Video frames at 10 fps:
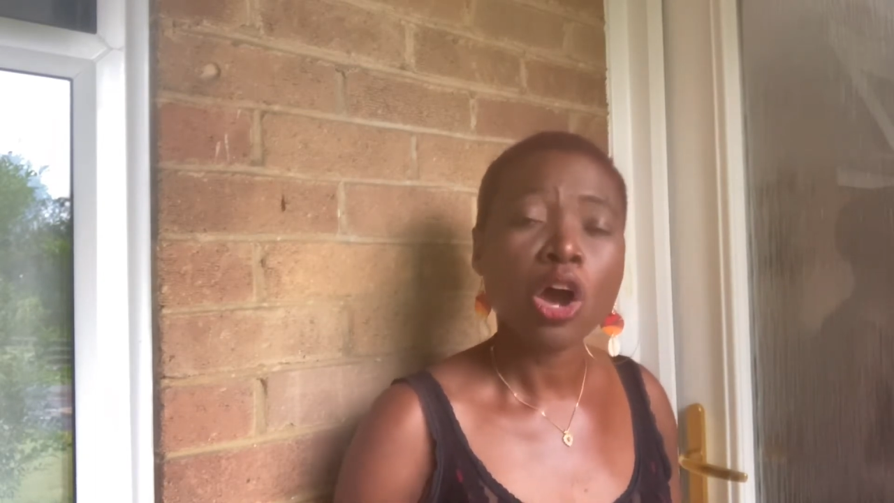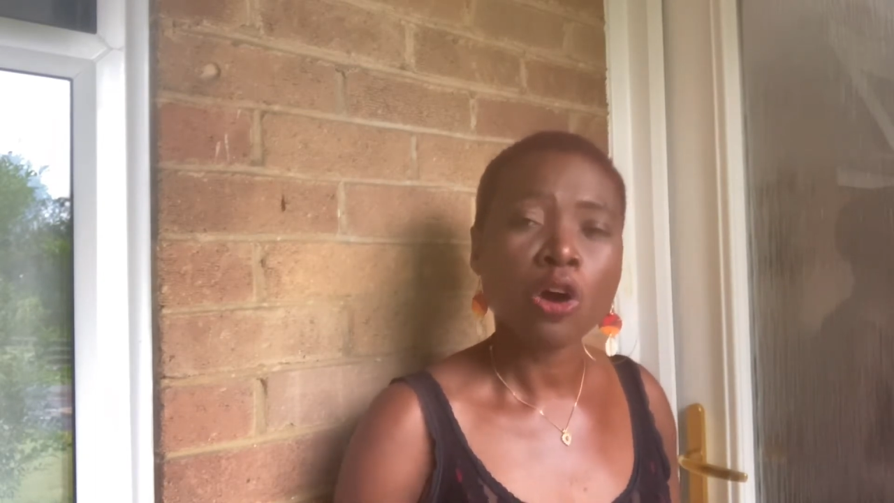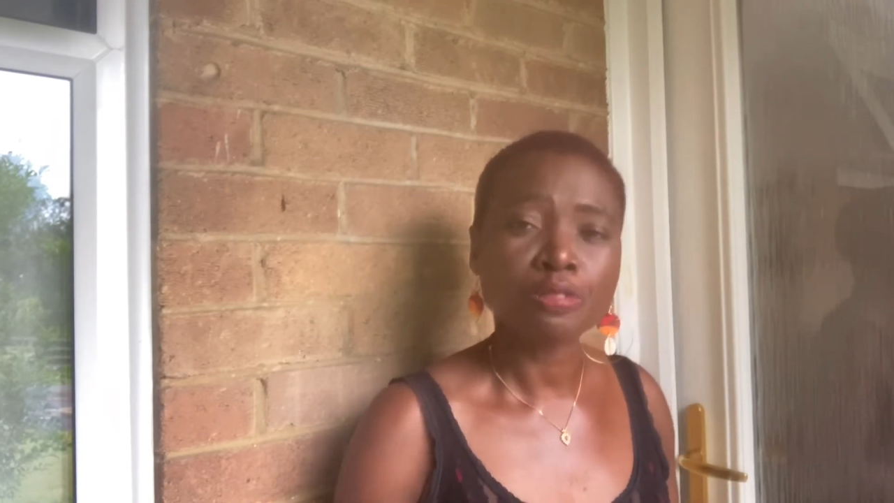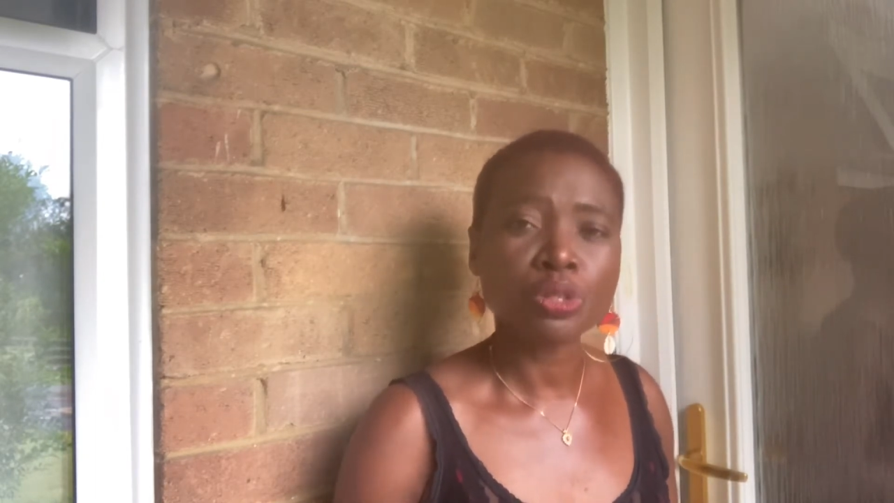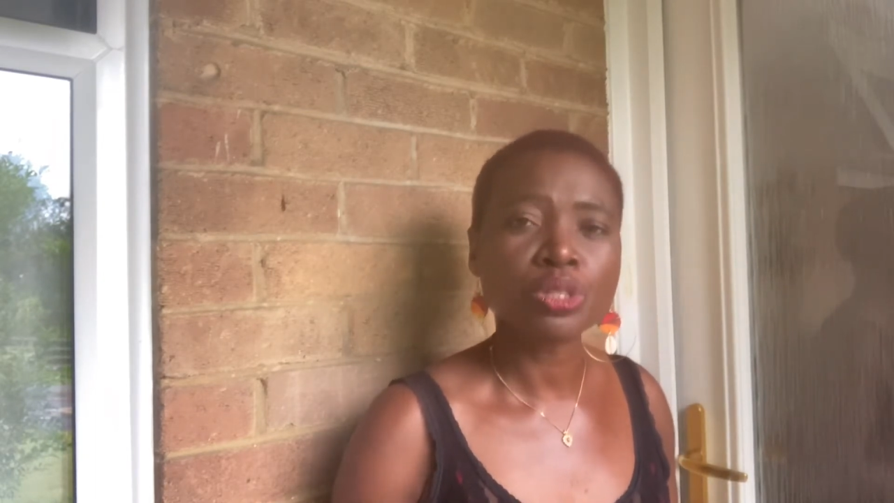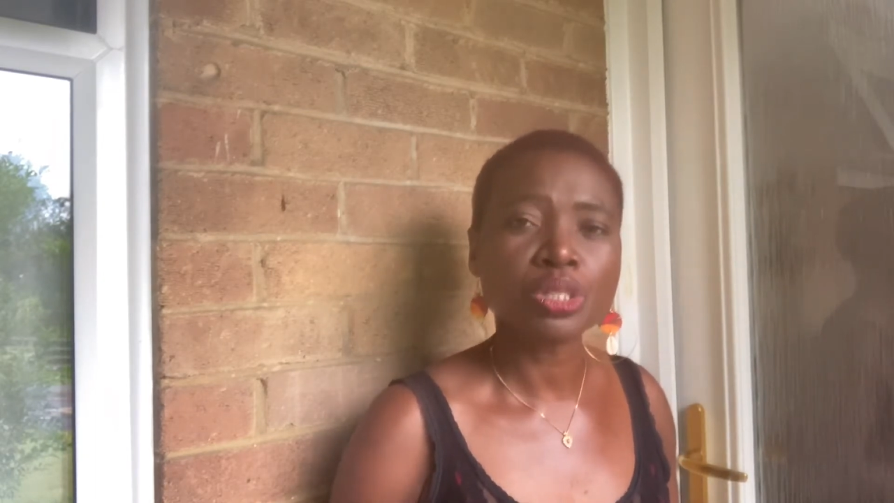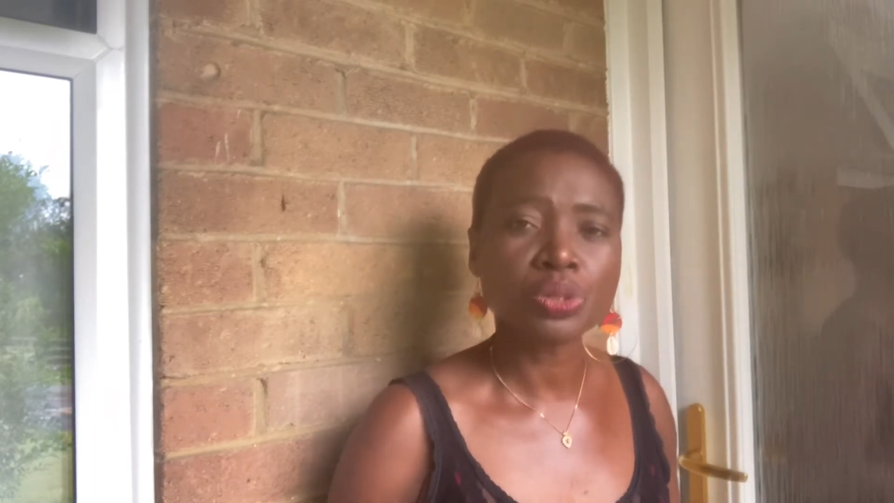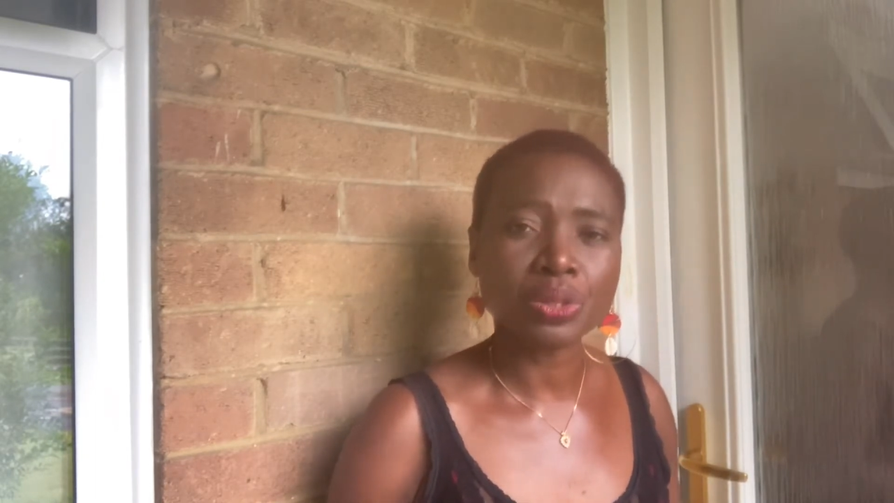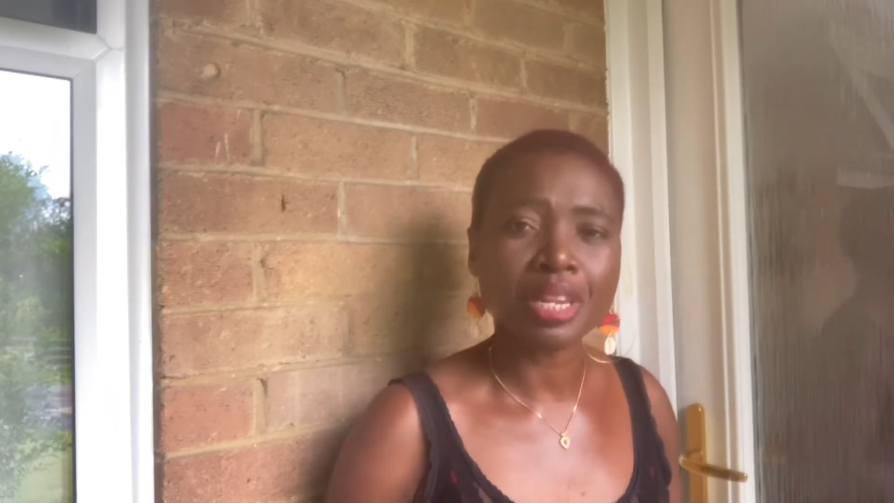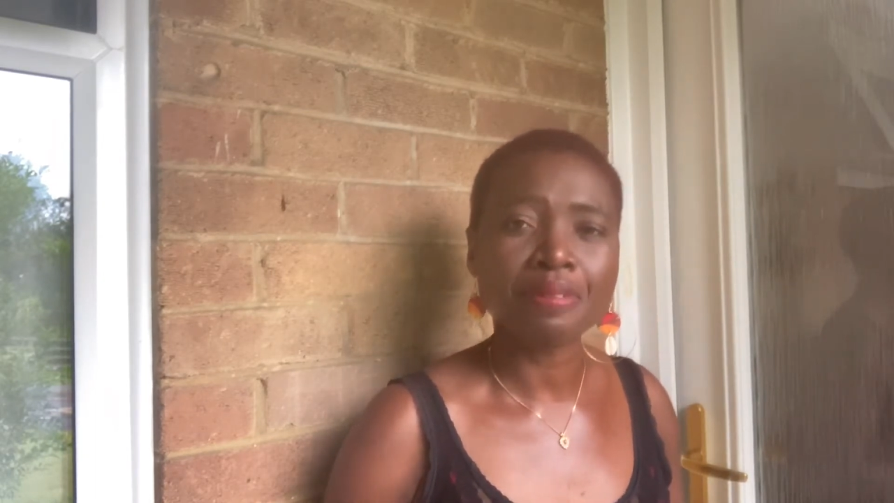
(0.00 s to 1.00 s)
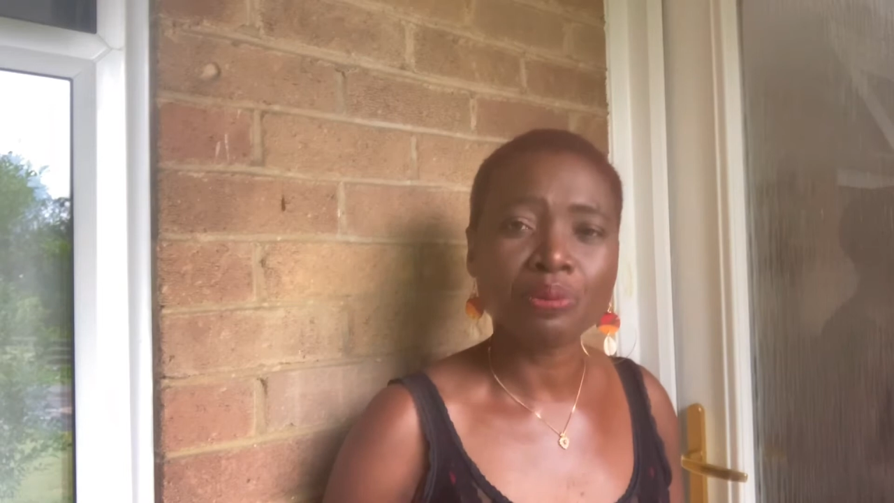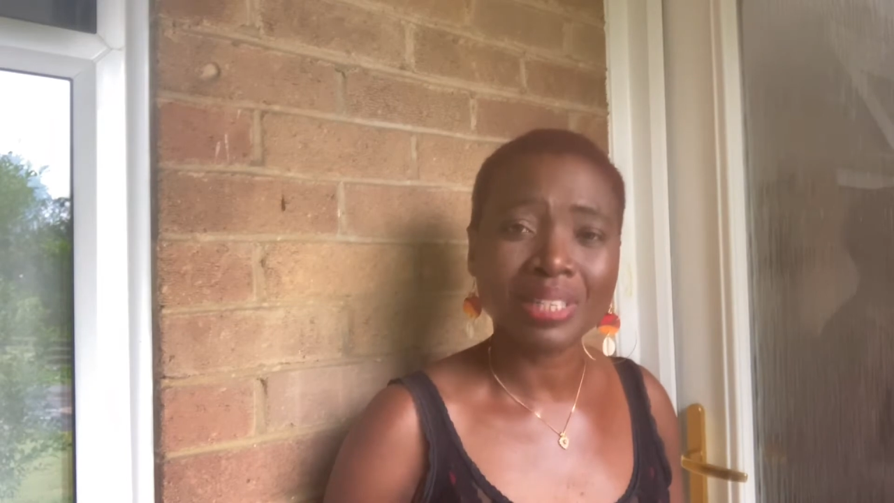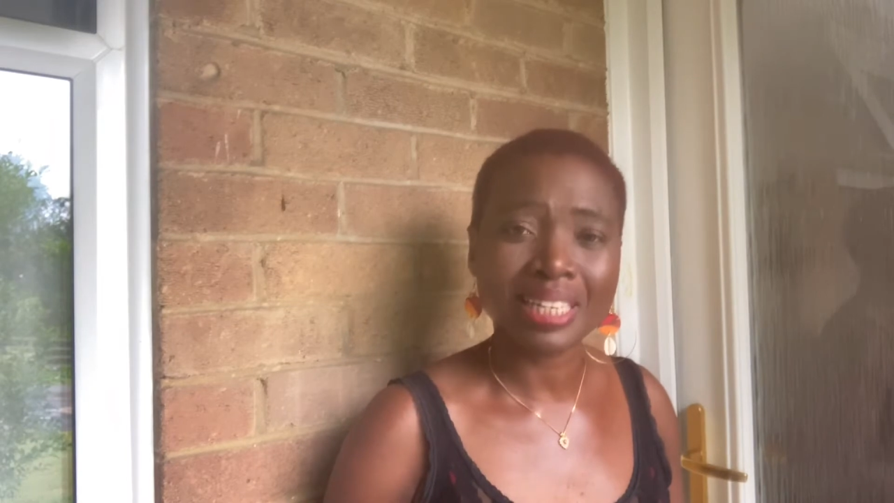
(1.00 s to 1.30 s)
of tuning to Living with